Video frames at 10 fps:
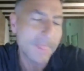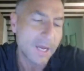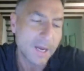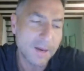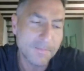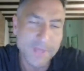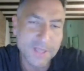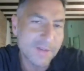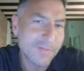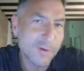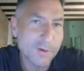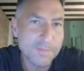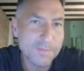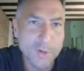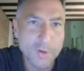and
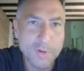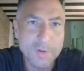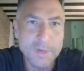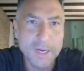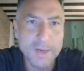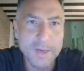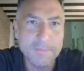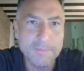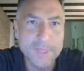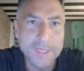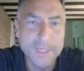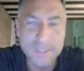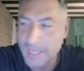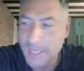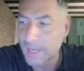therefore,
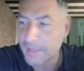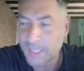I